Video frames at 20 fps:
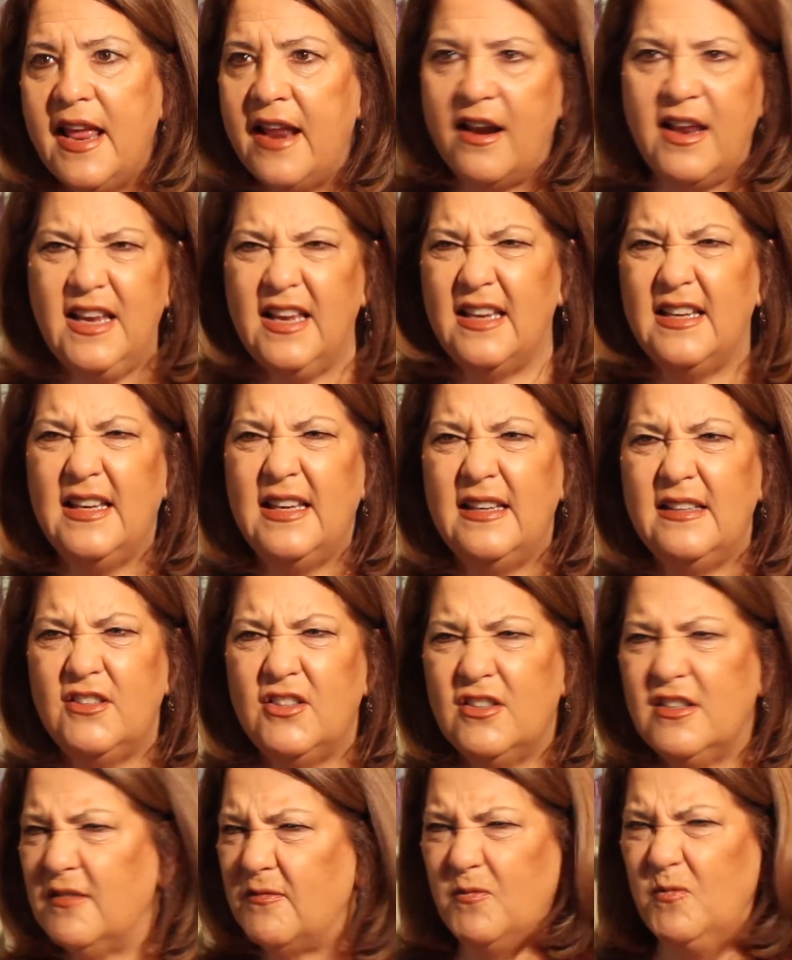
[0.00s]
and I
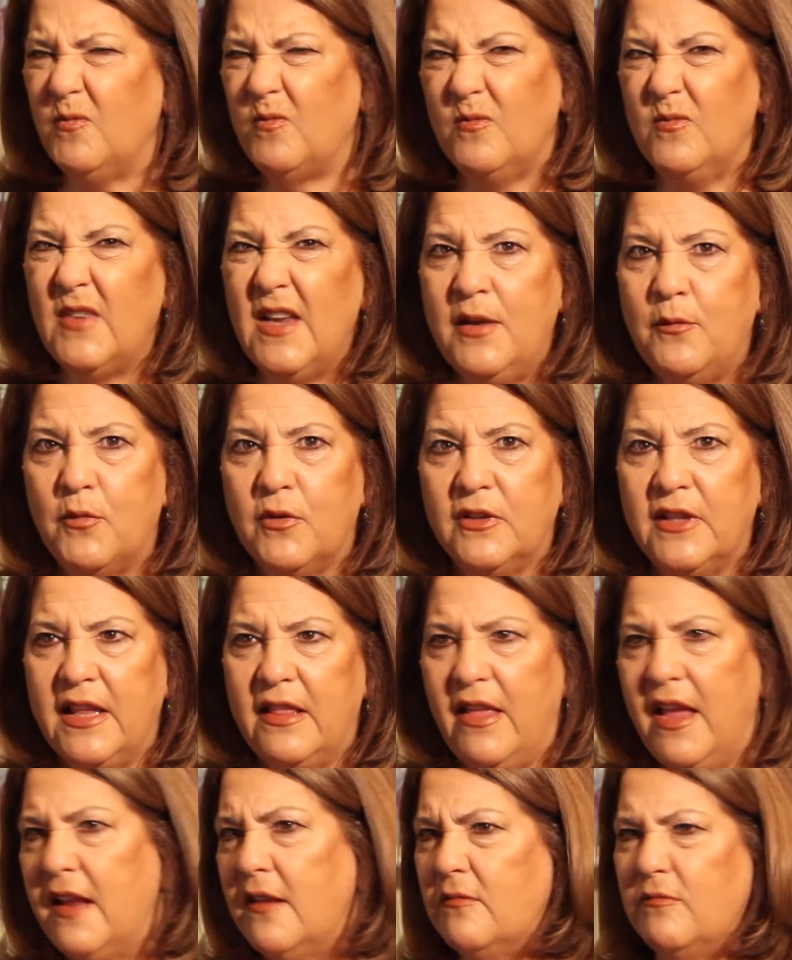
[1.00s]
just inwardly
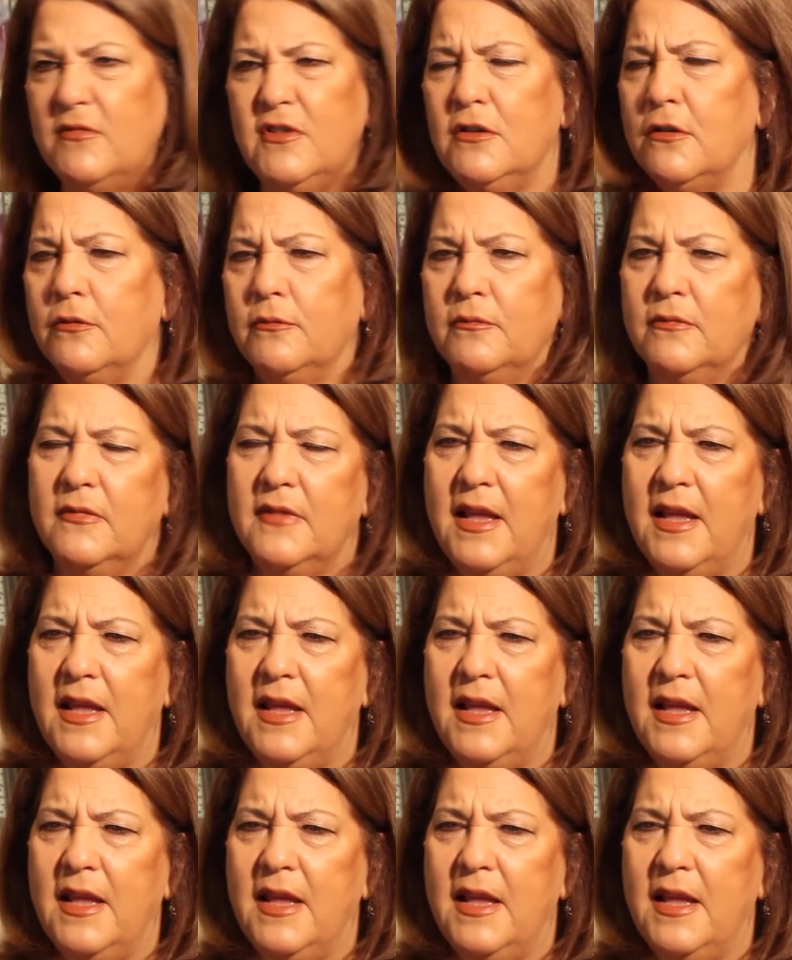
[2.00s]
like, oh,